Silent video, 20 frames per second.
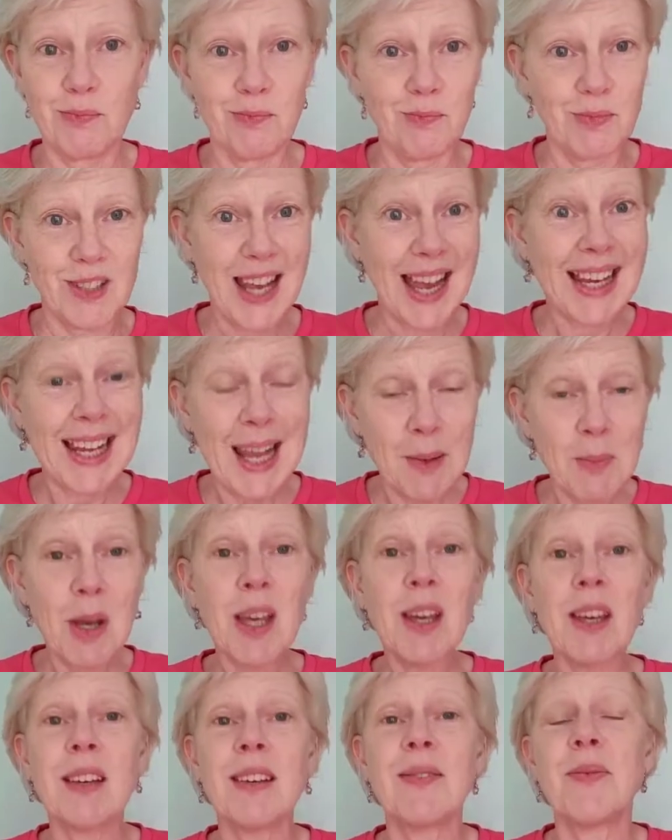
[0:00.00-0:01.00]
dilemma,
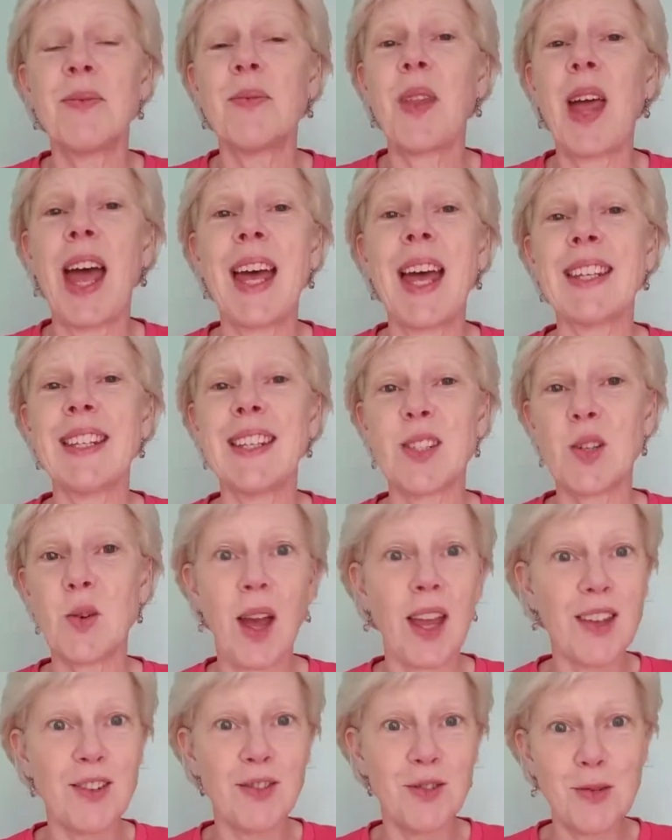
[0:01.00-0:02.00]
and it's quite
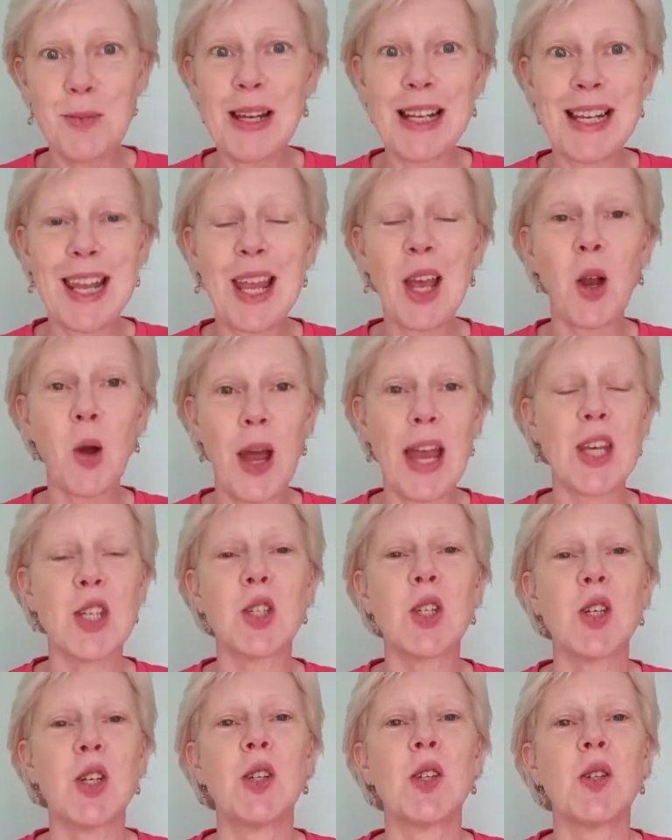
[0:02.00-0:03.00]
a familiar
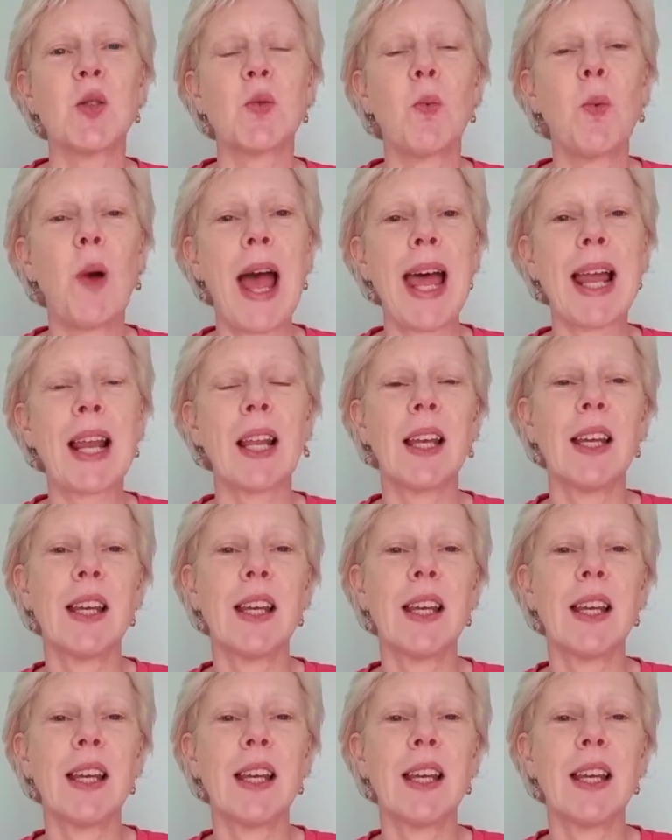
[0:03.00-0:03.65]
question as well.